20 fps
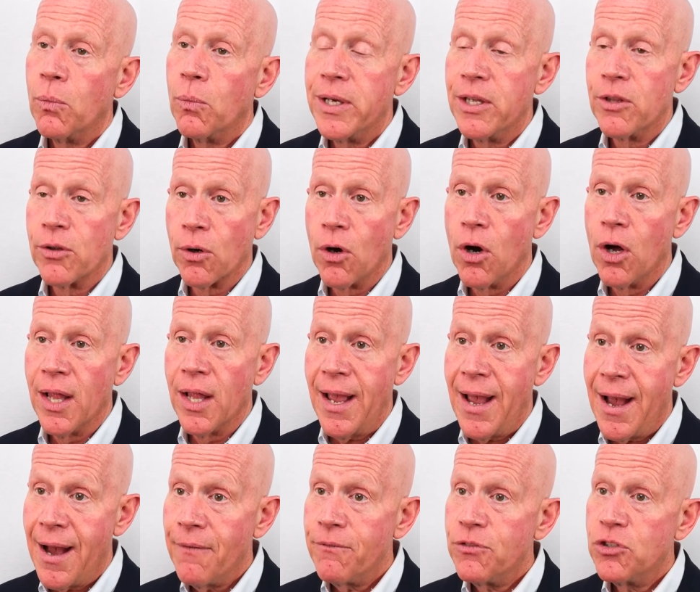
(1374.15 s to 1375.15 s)
We either all
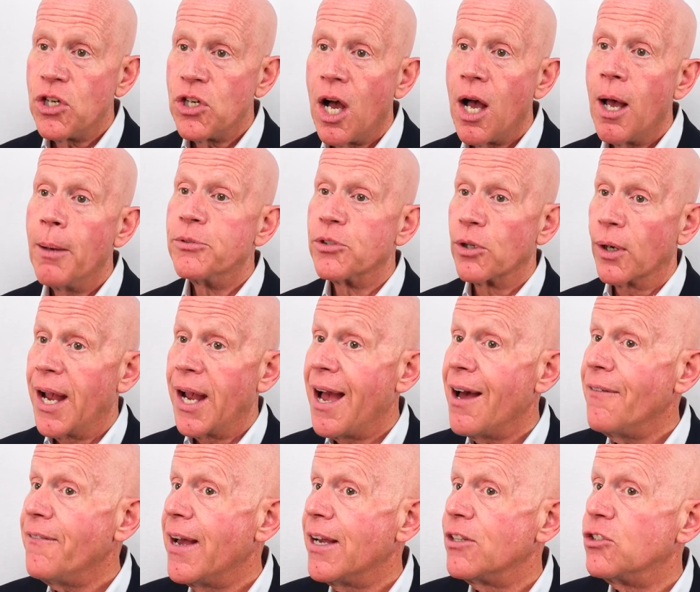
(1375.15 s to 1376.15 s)
have jobs or
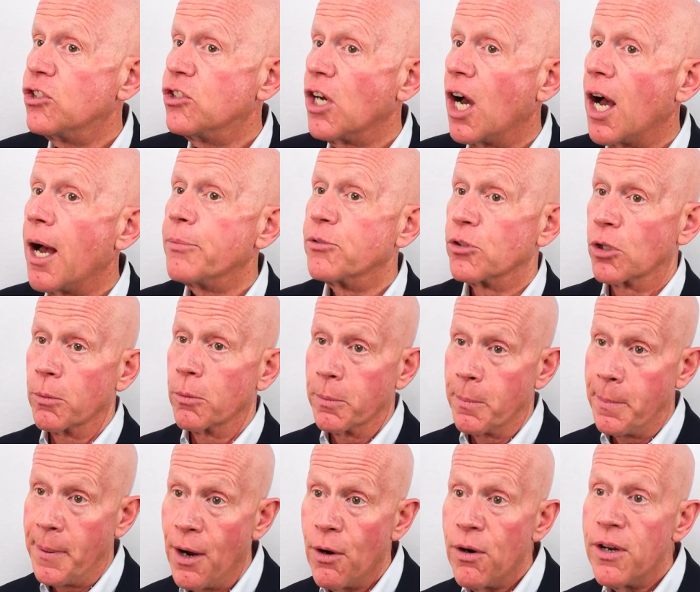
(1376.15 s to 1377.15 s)
have had jobs or
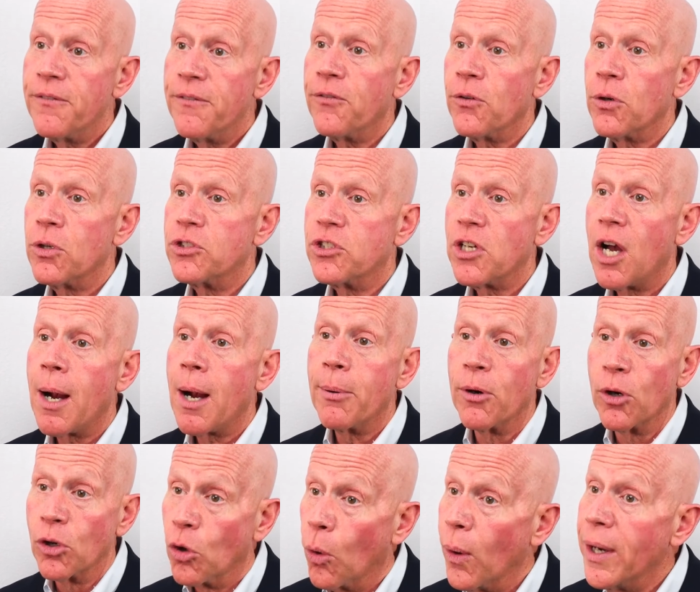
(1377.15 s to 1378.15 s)
are preparing for a job
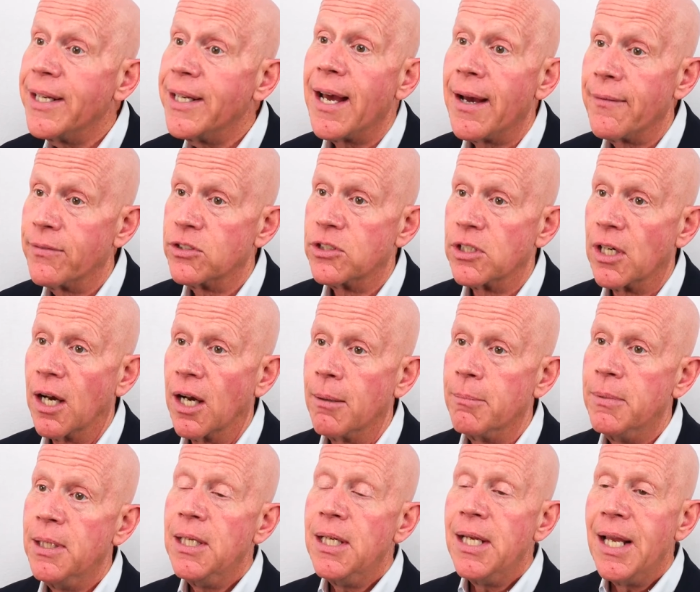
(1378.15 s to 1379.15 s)
or are going to have a
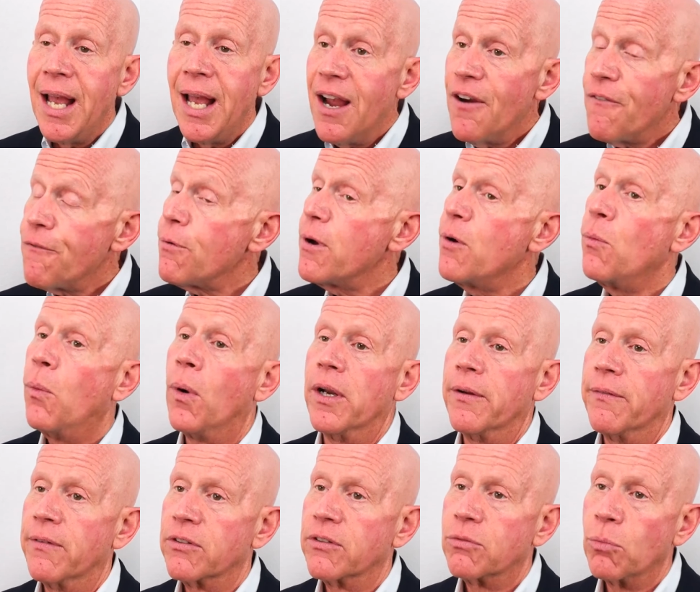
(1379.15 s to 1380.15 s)
job, every one
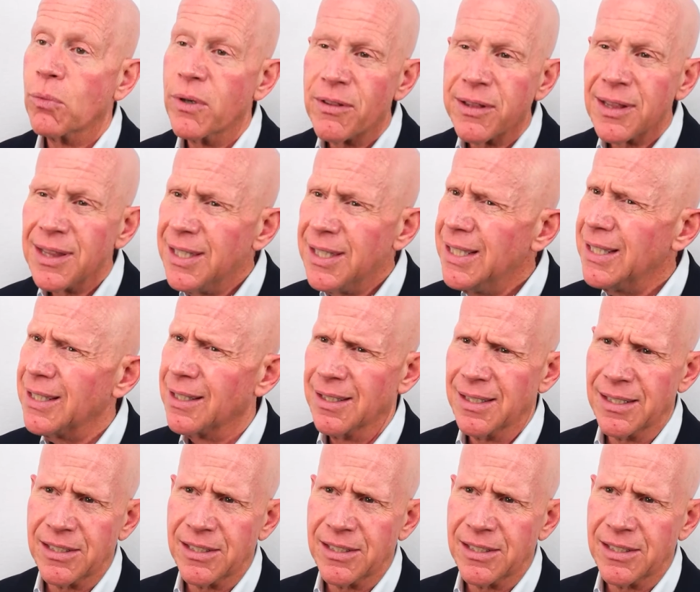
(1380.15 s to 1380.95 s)
of us with little